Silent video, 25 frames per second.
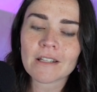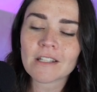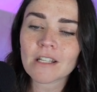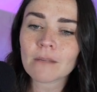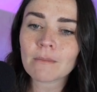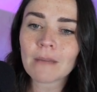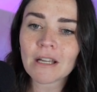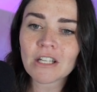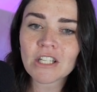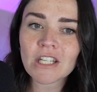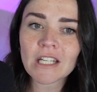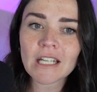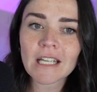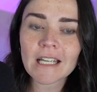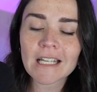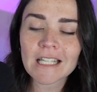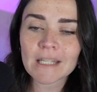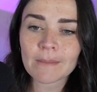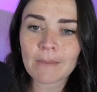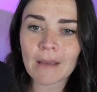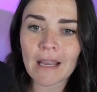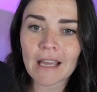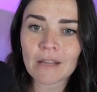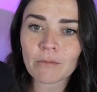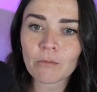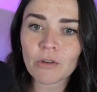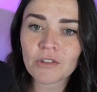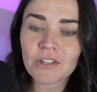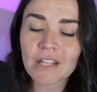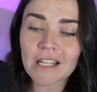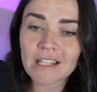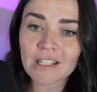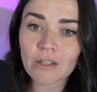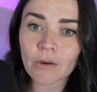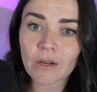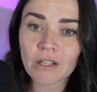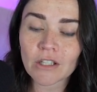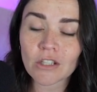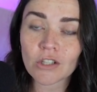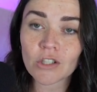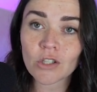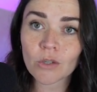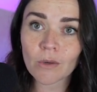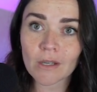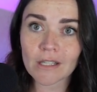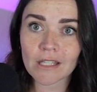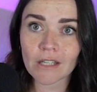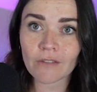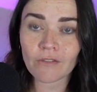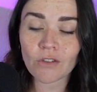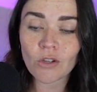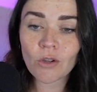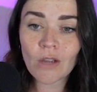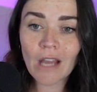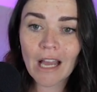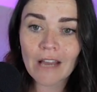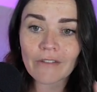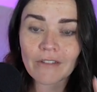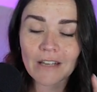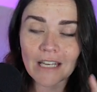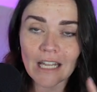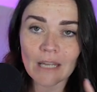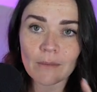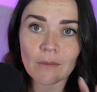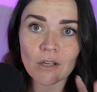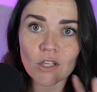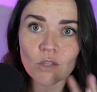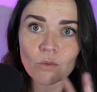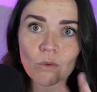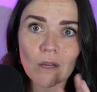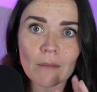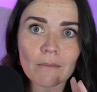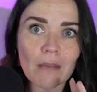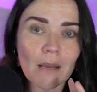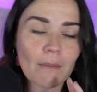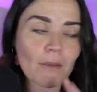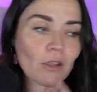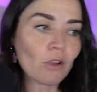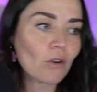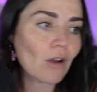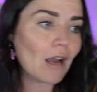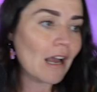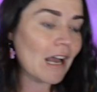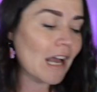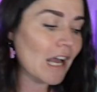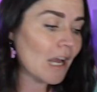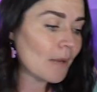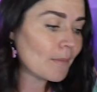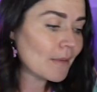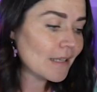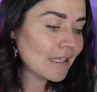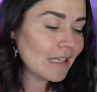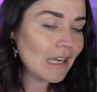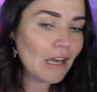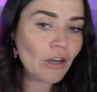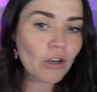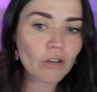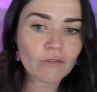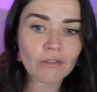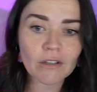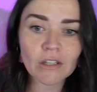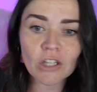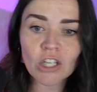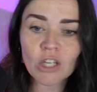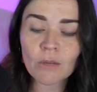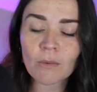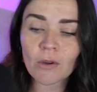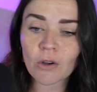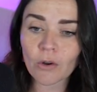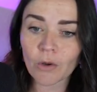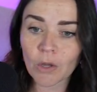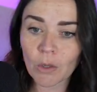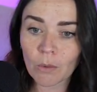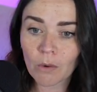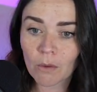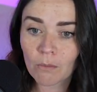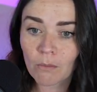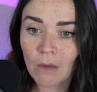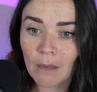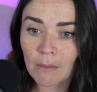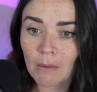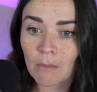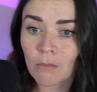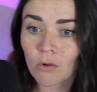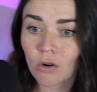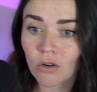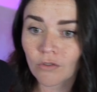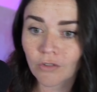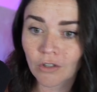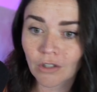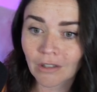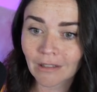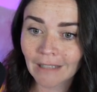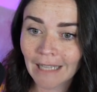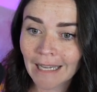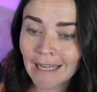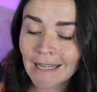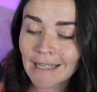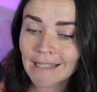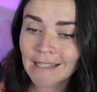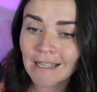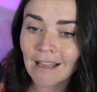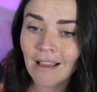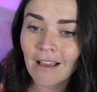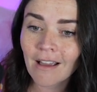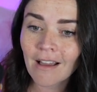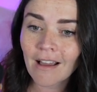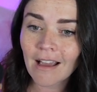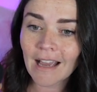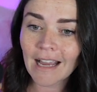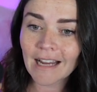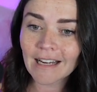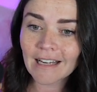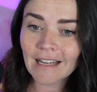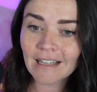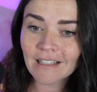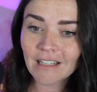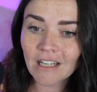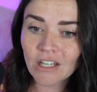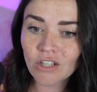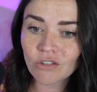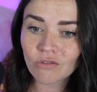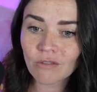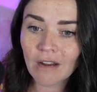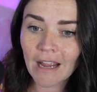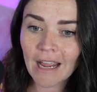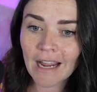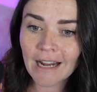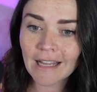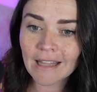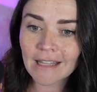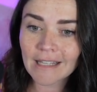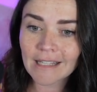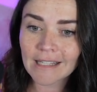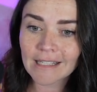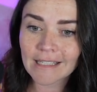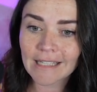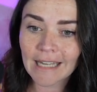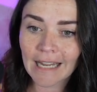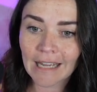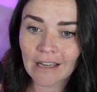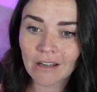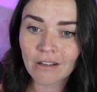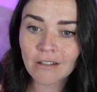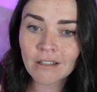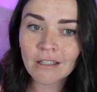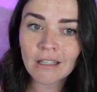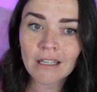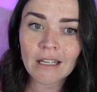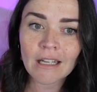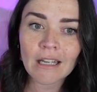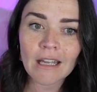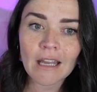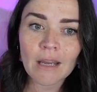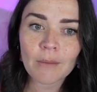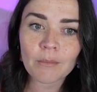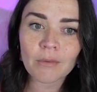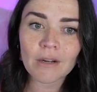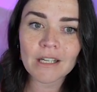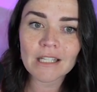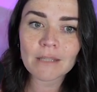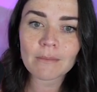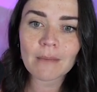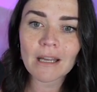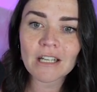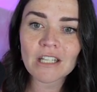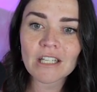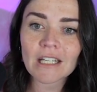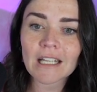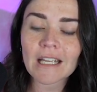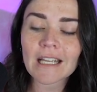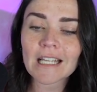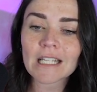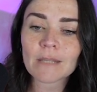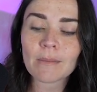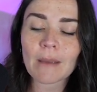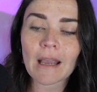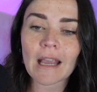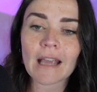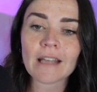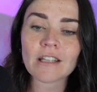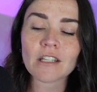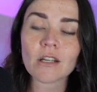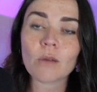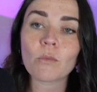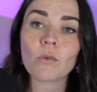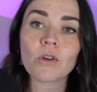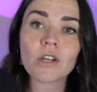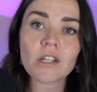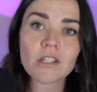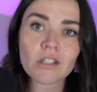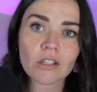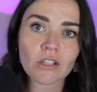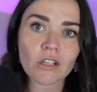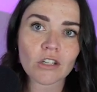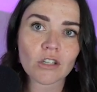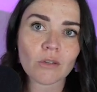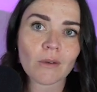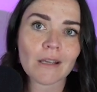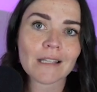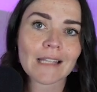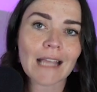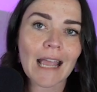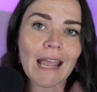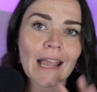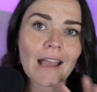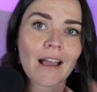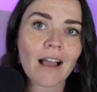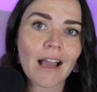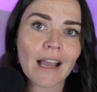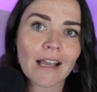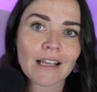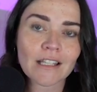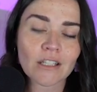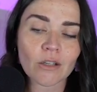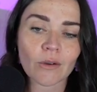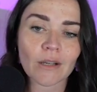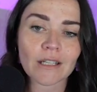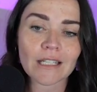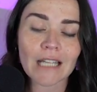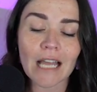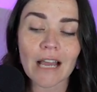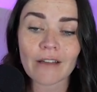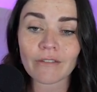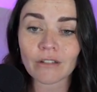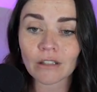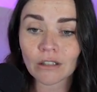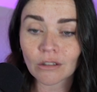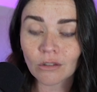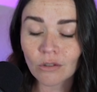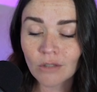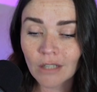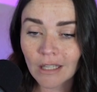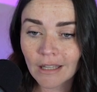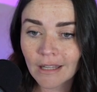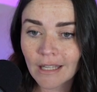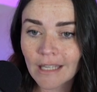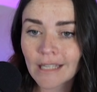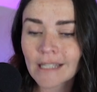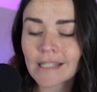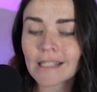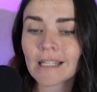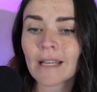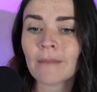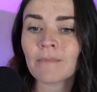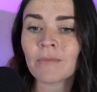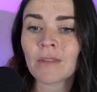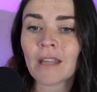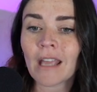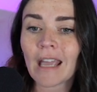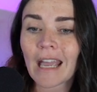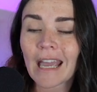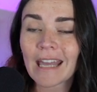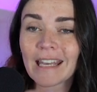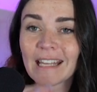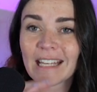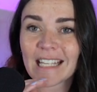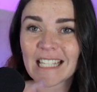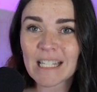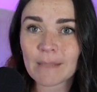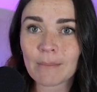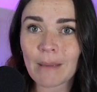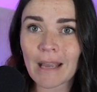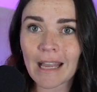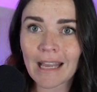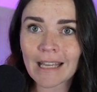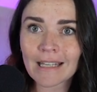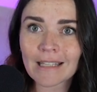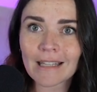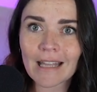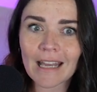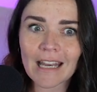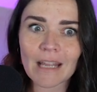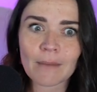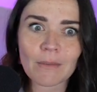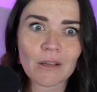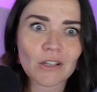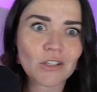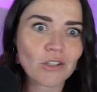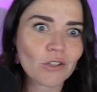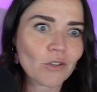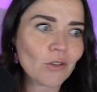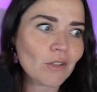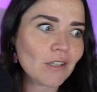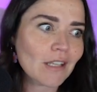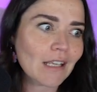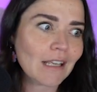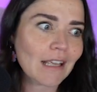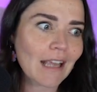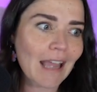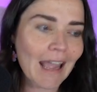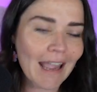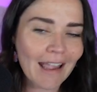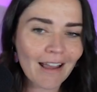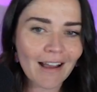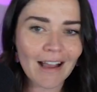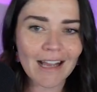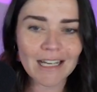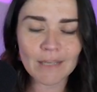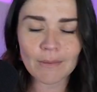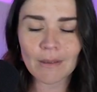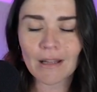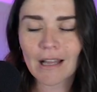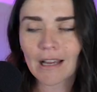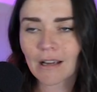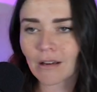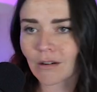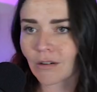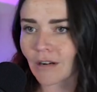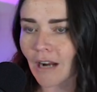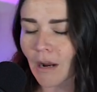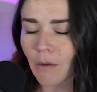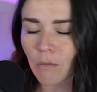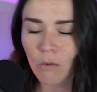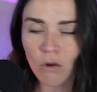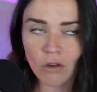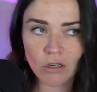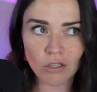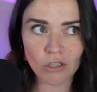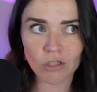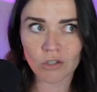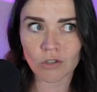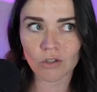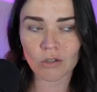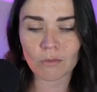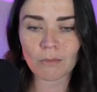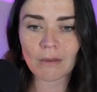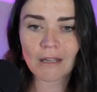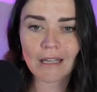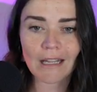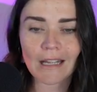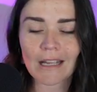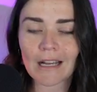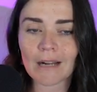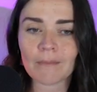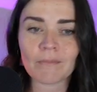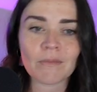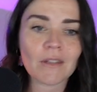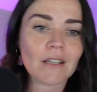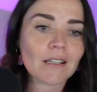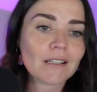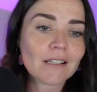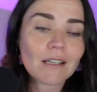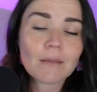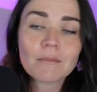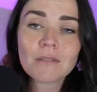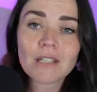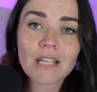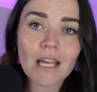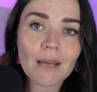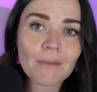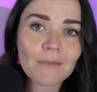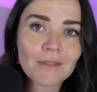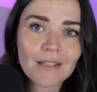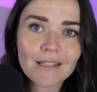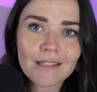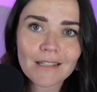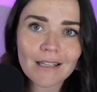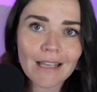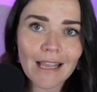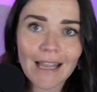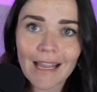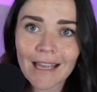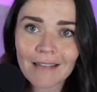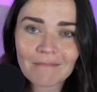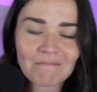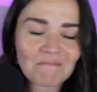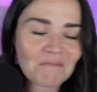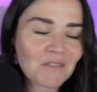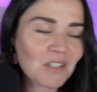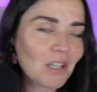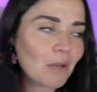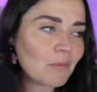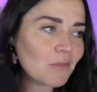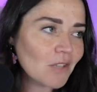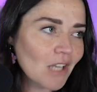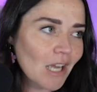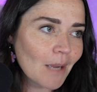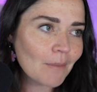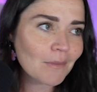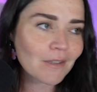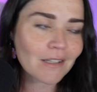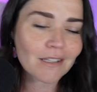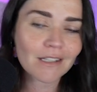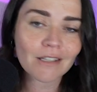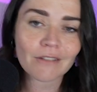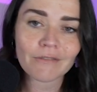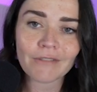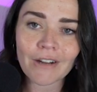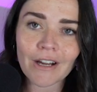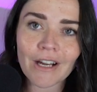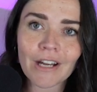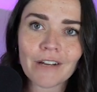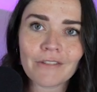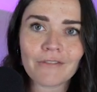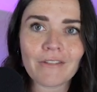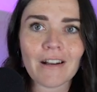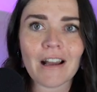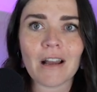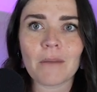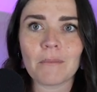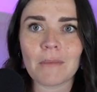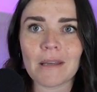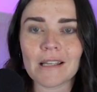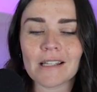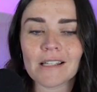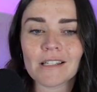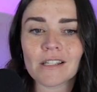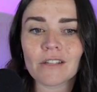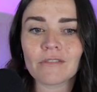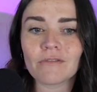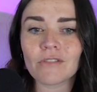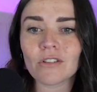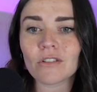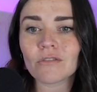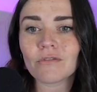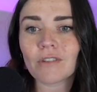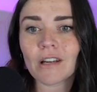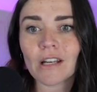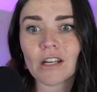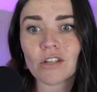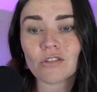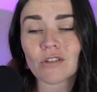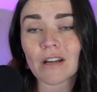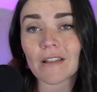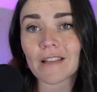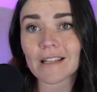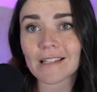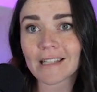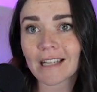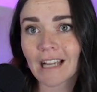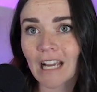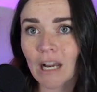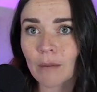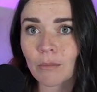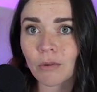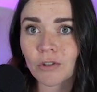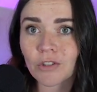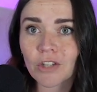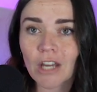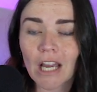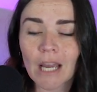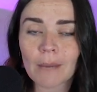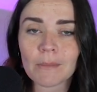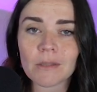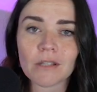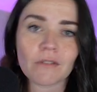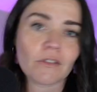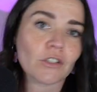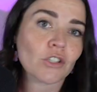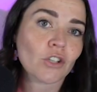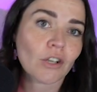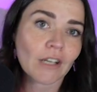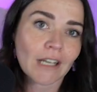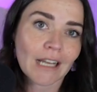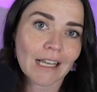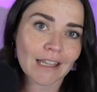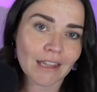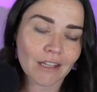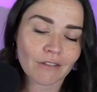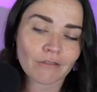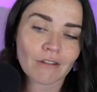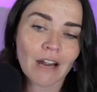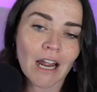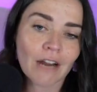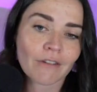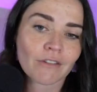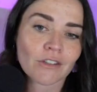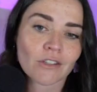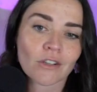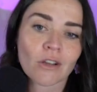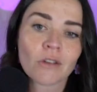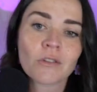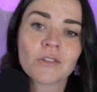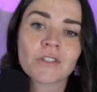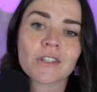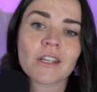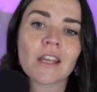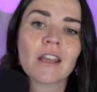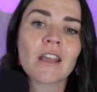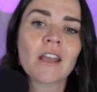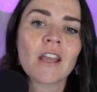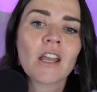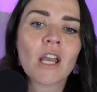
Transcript: So Magic Expand, what that's going to do is if you have an image where maybe your arm is cut off a little bit, or you want maybe more of your legs, I can actually drag this down. Press Magic Expand, and what it's going to do is AI is going to have a look at this and expand that image using AI to be like, all right, what should be here? Sometimes it's a hit, sometimes it's a very far miss. So feel free to try this a couple times if you don't get the right results.